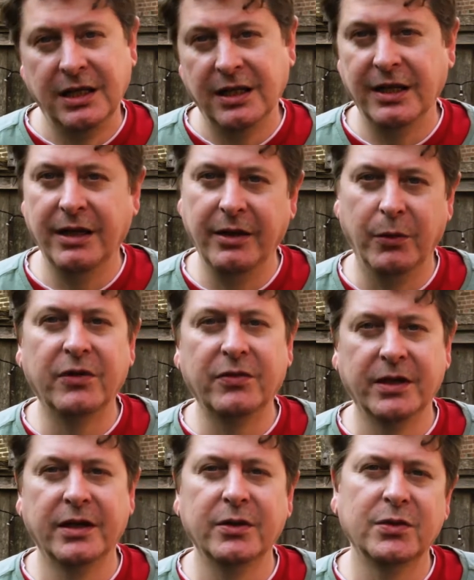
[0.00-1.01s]
And then the wolf
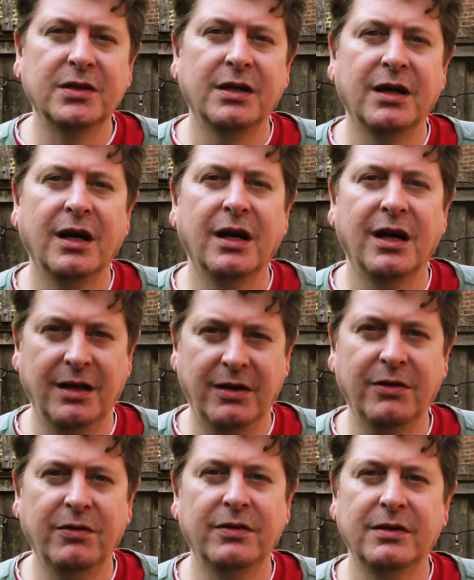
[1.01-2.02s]
goes, "I'll
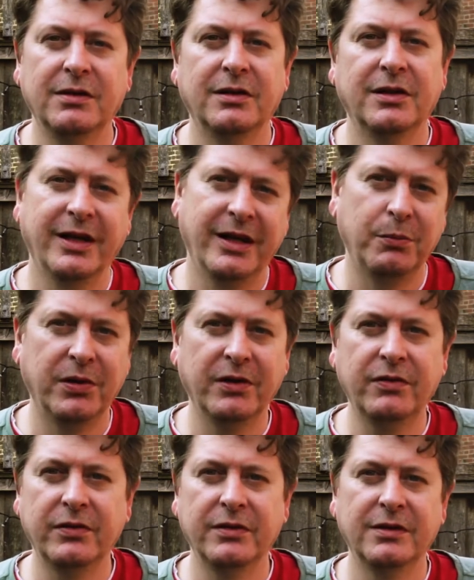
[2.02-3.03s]
huff and I'll puff
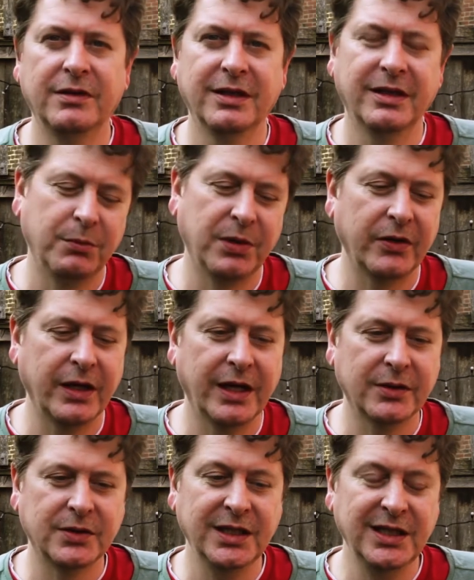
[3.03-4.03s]
and I'll blow your
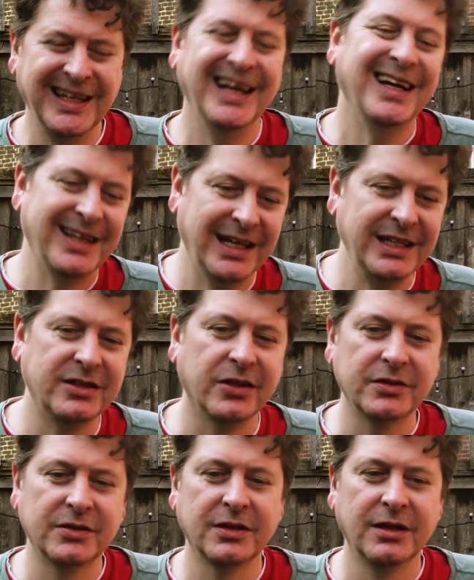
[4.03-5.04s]
house in." And then he
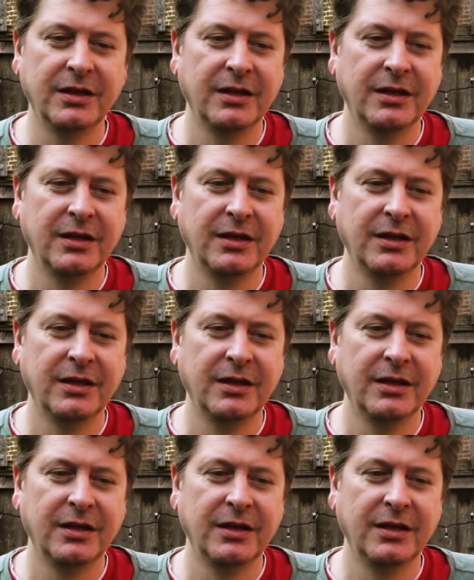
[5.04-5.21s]
does